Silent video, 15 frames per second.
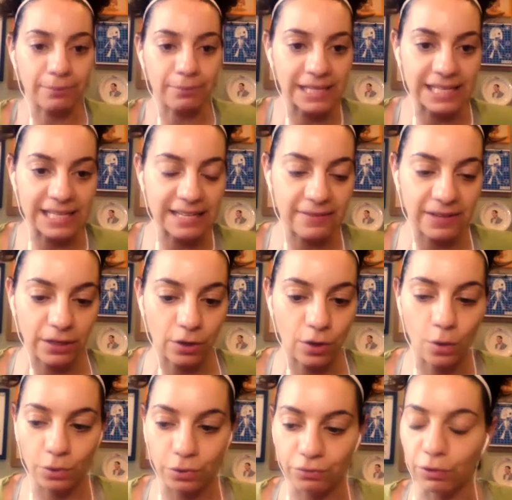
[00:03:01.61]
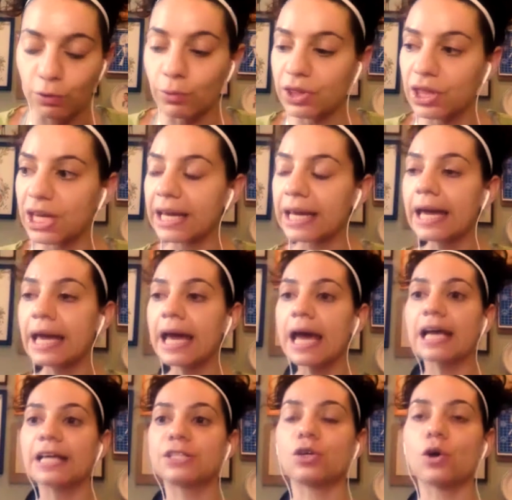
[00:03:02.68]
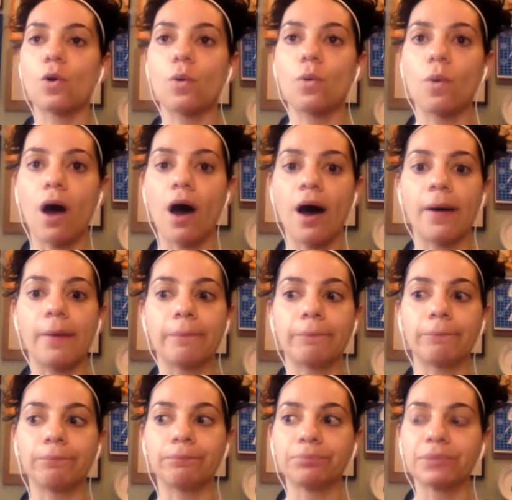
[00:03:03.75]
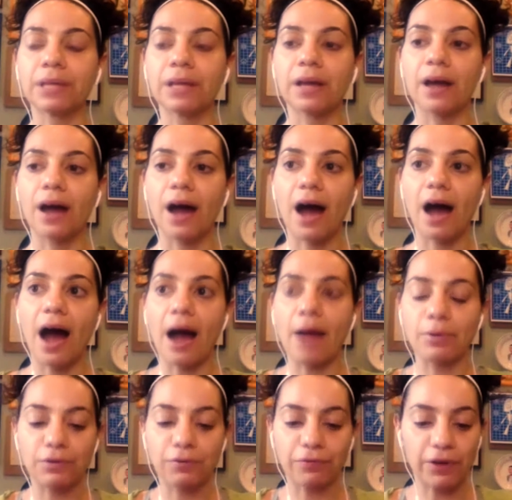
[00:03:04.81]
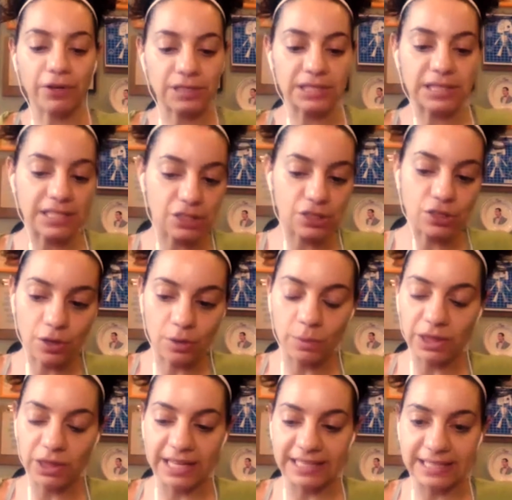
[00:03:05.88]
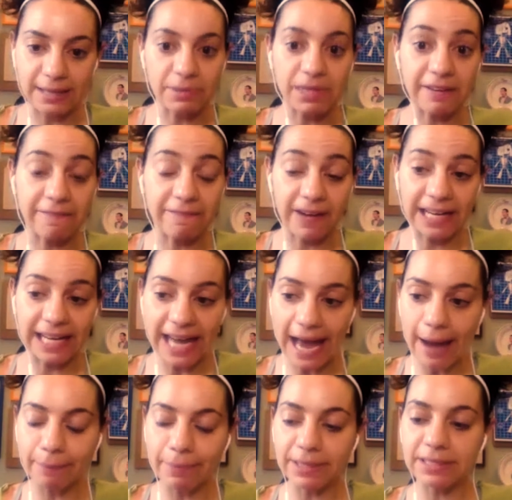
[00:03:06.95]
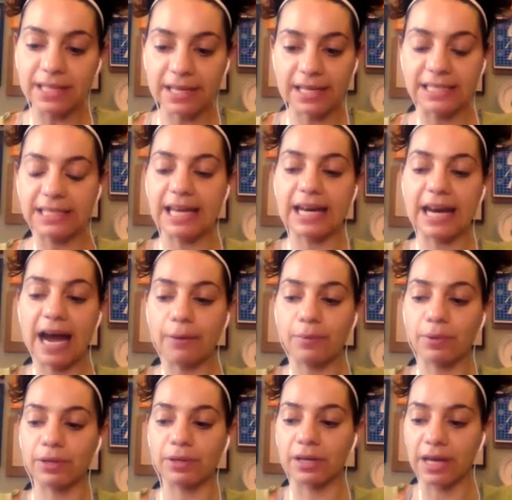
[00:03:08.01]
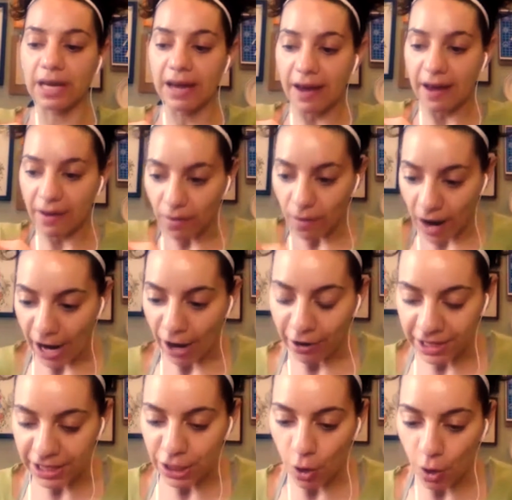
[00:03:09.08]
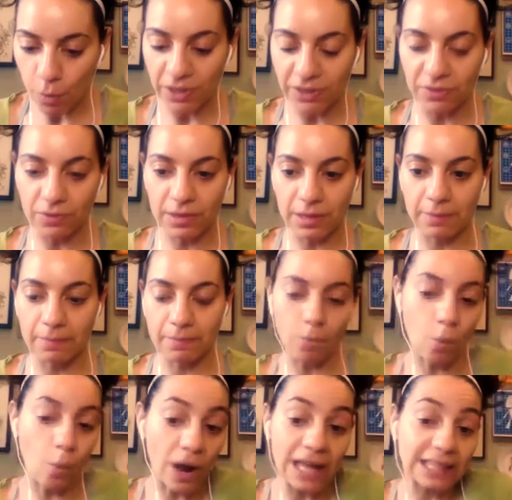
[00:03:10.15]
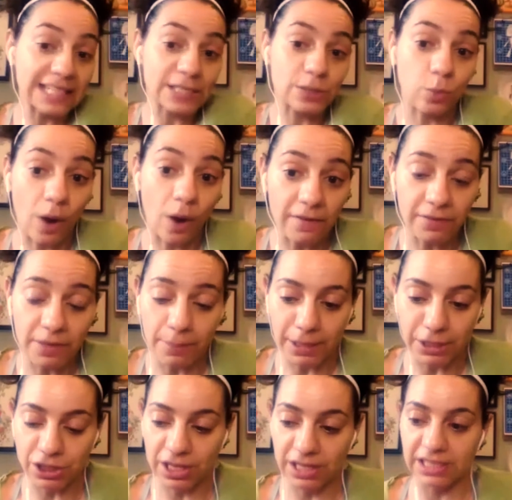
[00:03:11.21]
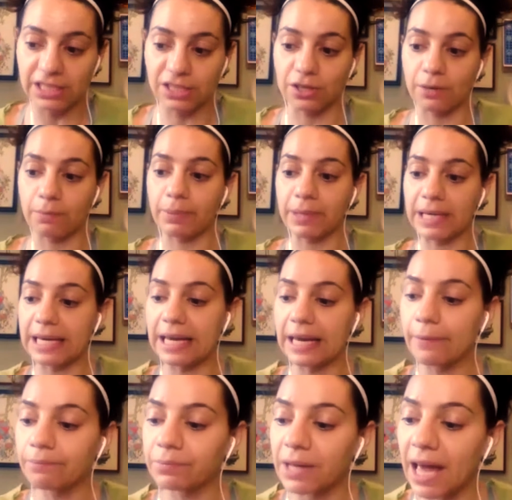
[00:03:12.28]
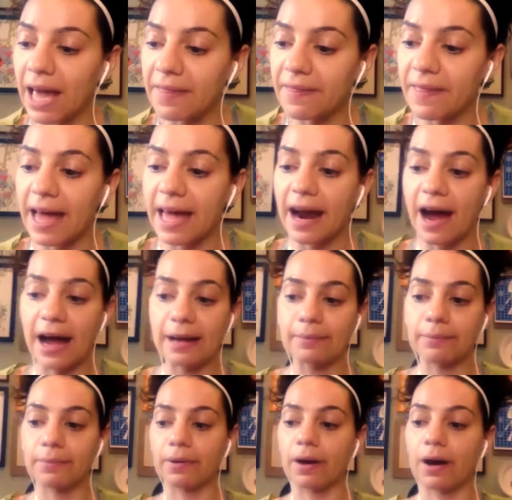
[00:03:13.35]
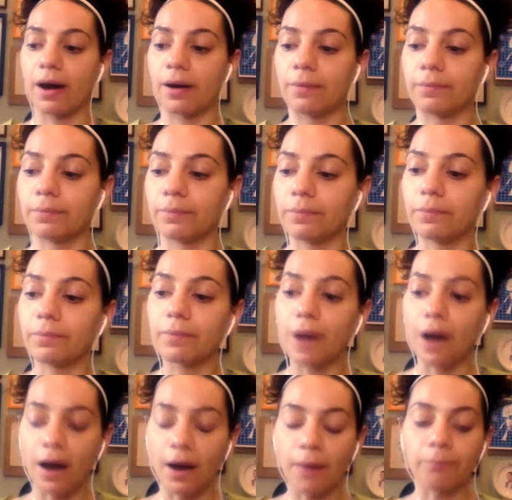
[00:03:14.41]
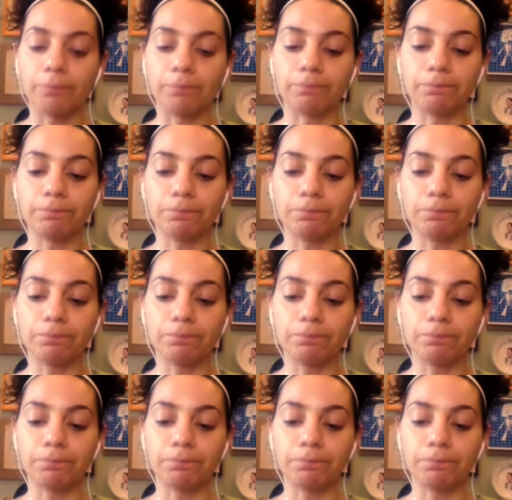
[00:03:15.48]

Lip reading: me to even go through with it. So I would first, let's start with like something funny happens. Like I said, I already know what the at least one of the punchlines is going to be, and then I'm